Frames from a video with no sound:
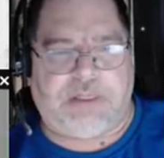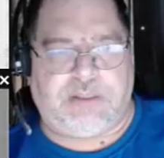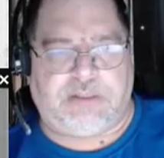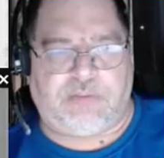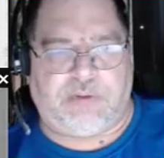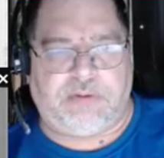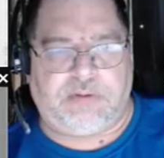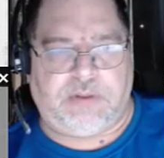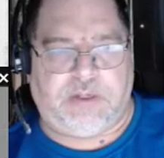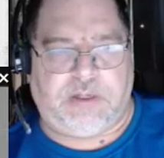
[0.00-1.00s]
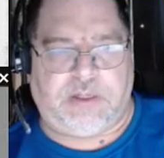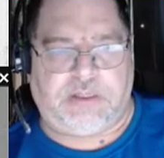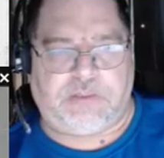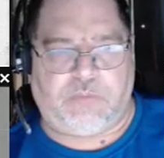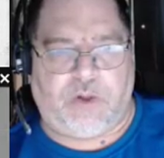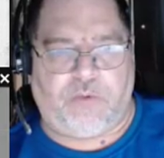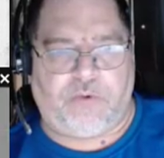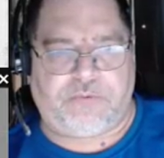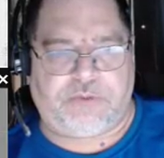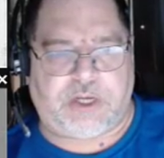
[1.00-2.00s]
this one, it is well
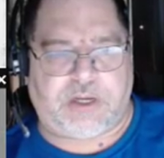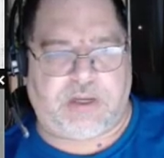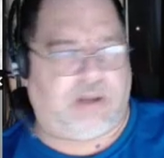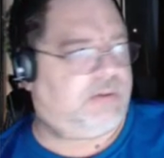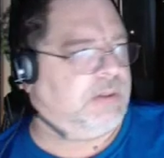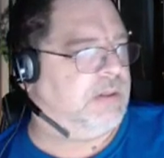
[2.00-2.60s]
worth checking out.